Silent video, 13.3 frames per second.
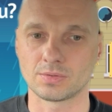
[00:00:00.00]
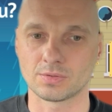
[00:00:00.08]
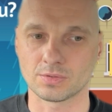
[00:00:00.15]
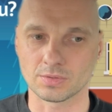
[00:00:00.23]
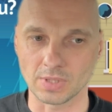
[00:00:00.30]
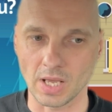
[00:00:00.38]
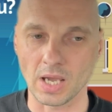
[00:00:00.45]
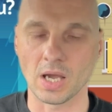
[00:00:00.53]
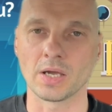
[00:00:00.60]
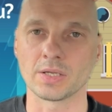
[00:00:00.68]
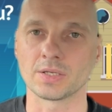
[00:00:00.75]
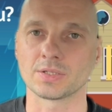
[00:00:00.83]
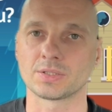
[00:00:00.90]
to the
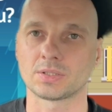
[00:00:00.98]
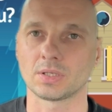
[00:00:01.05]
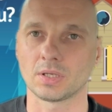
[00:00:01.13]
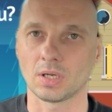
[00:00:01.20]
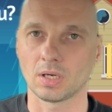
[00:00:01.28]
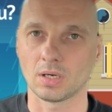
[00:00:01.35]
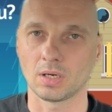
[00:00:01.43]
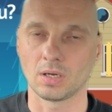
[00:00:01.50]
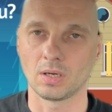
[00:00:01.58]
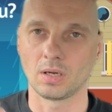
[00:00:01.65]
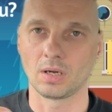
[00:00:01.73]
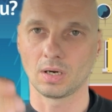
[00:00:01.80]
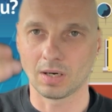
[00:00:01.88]
highest
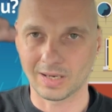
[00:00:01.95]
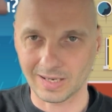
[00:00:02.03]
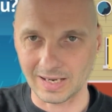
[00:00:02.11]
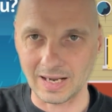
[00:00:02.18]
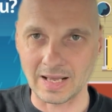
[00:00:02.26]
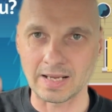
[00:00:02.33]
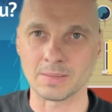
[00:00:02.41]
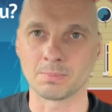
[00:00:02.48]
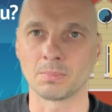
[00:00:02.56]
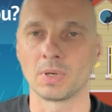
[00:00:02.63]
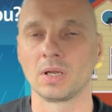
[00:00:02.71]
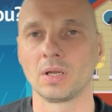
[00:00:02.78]
claim,